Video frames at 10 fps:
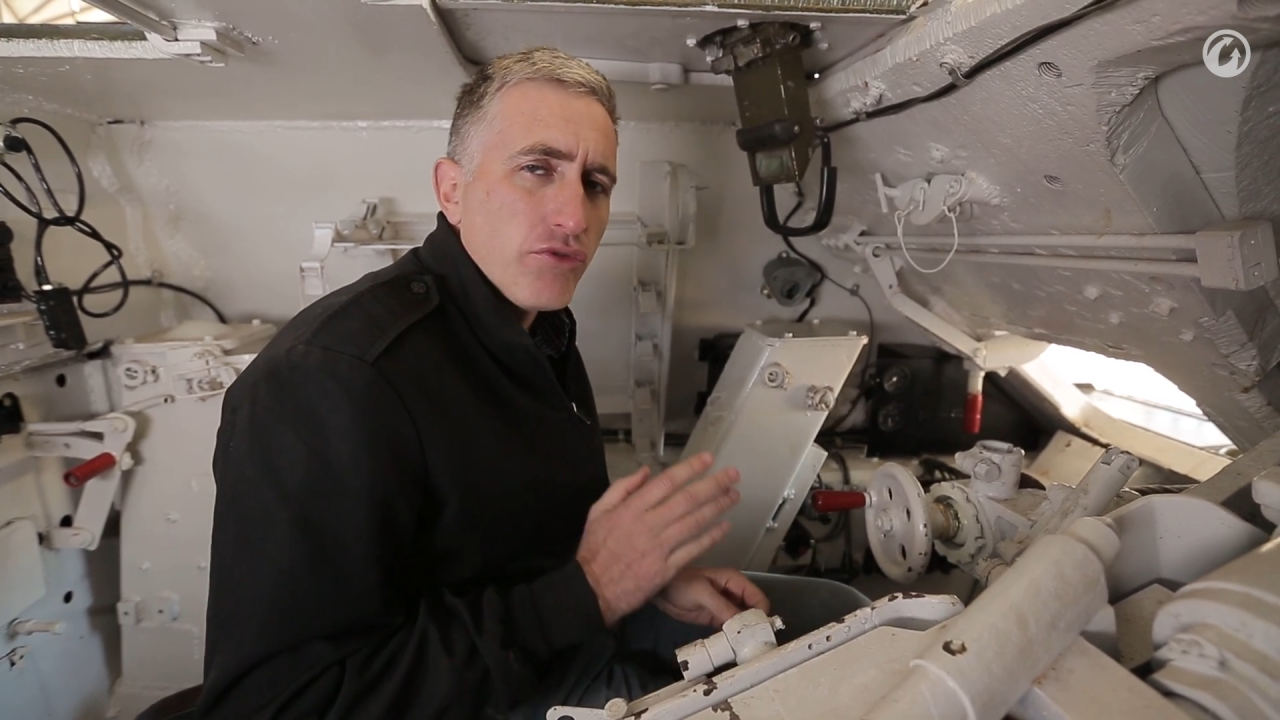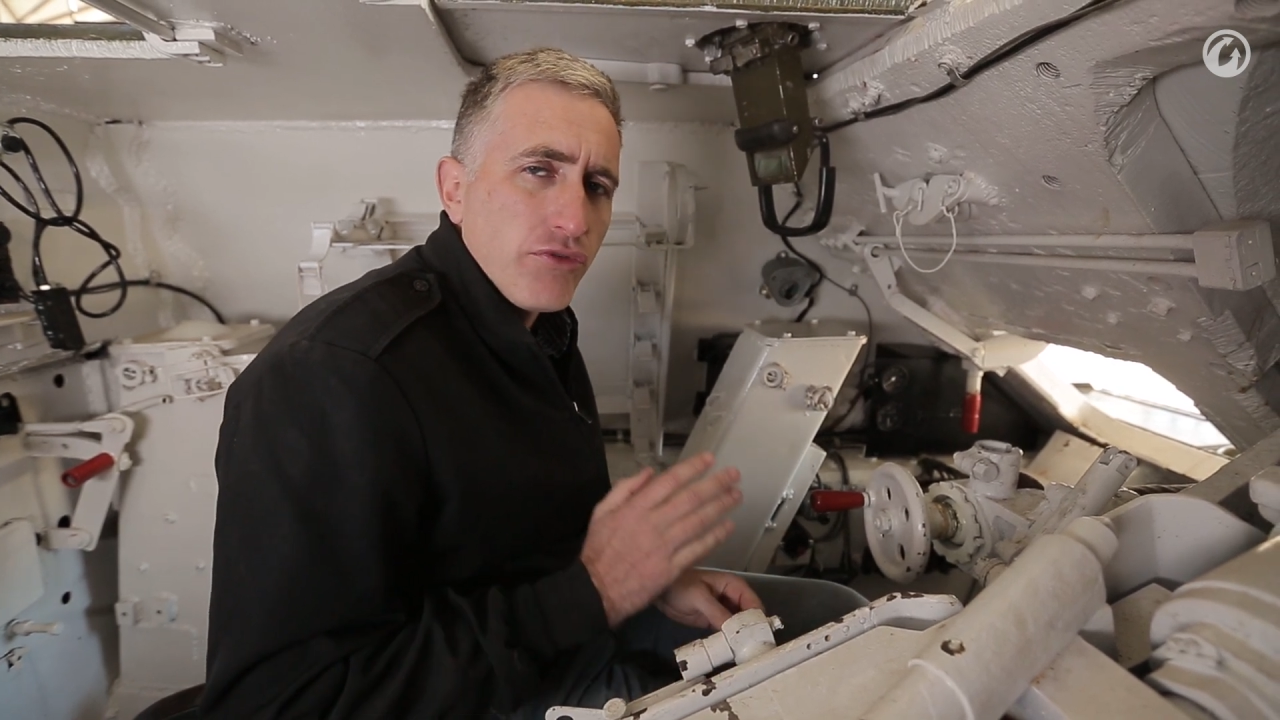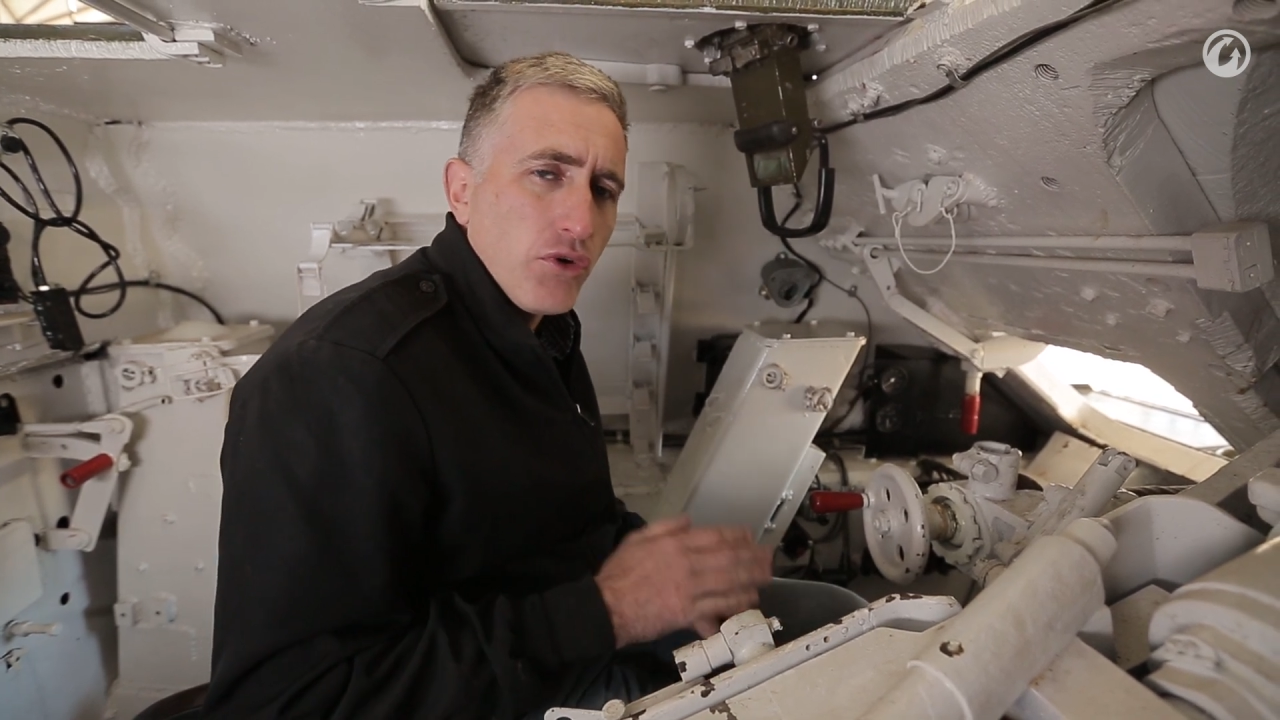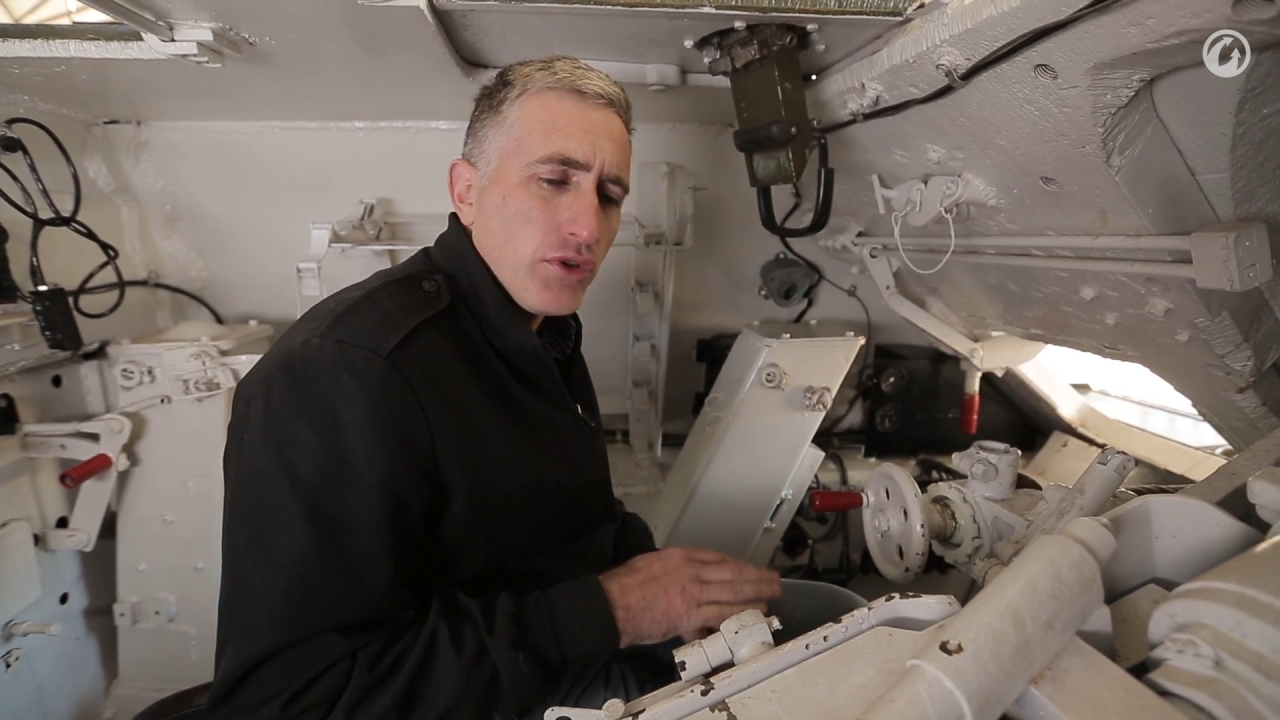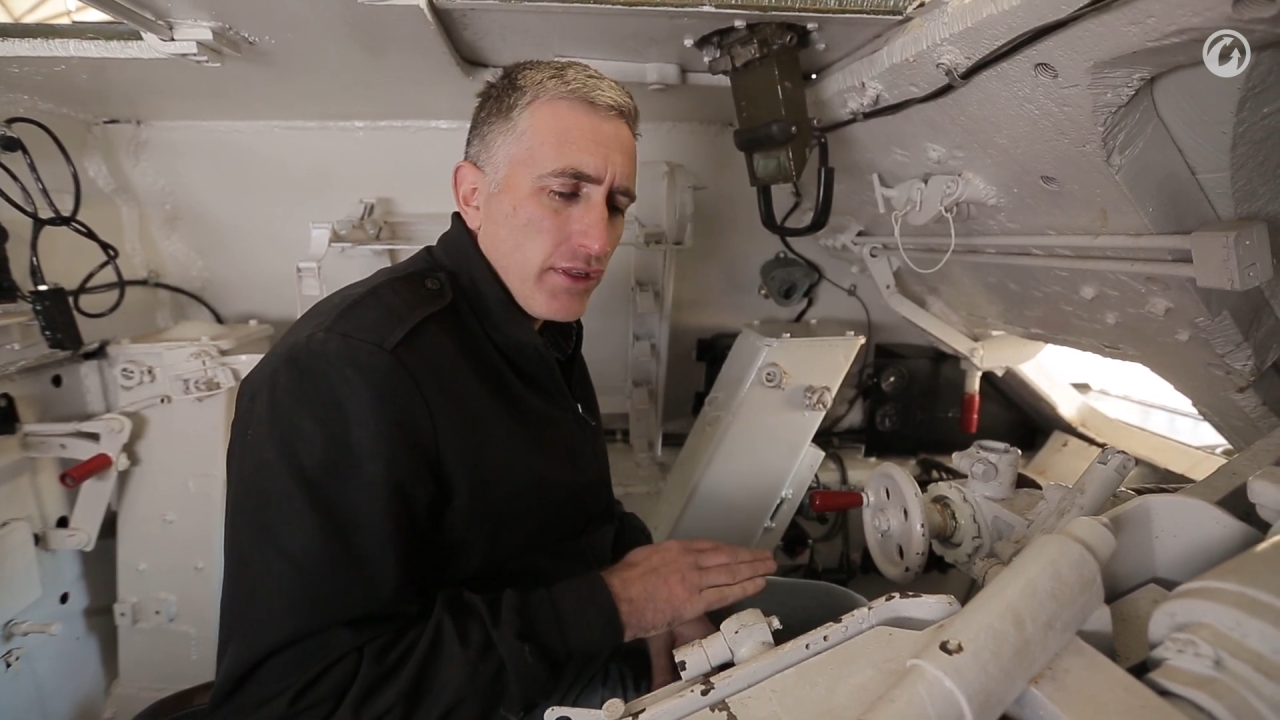
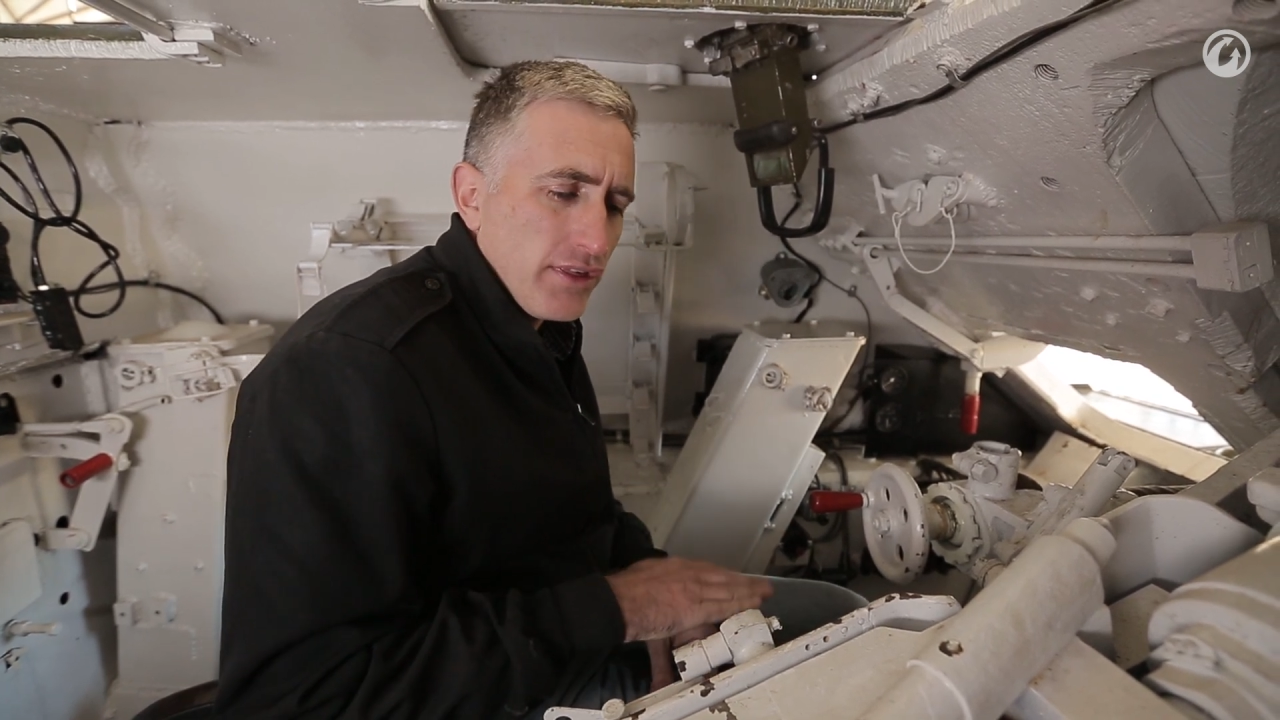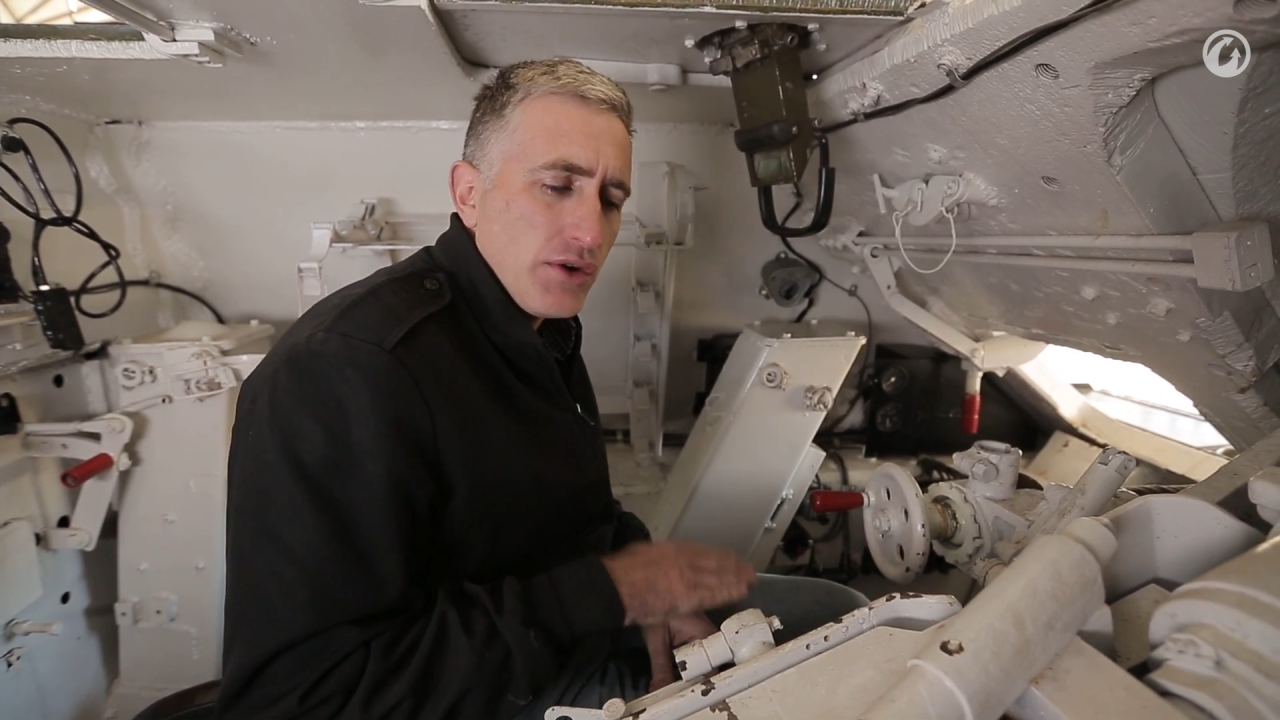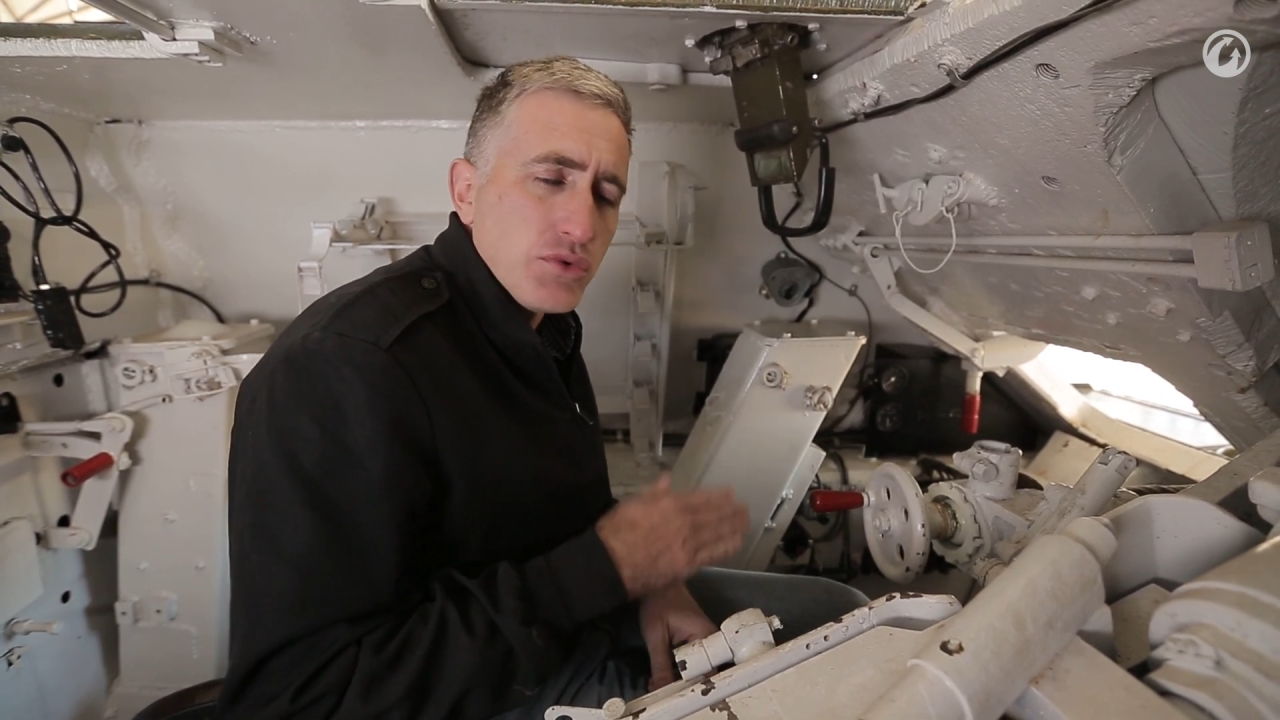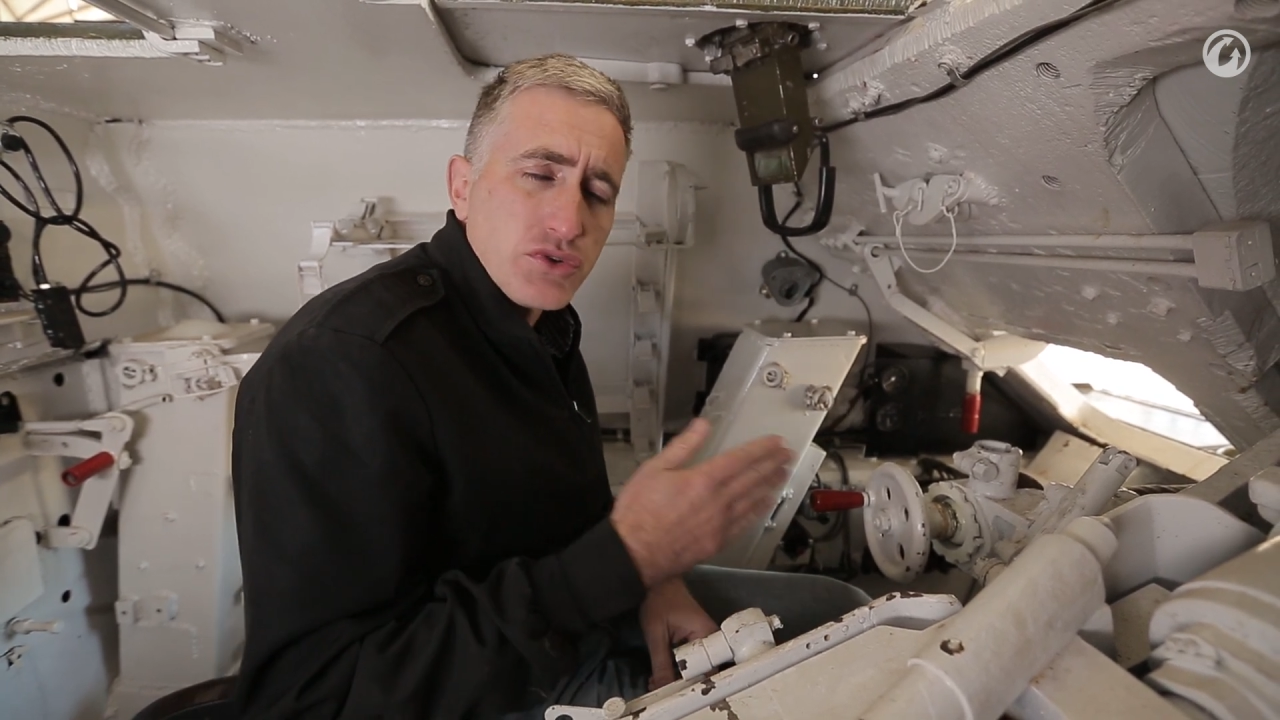folding seat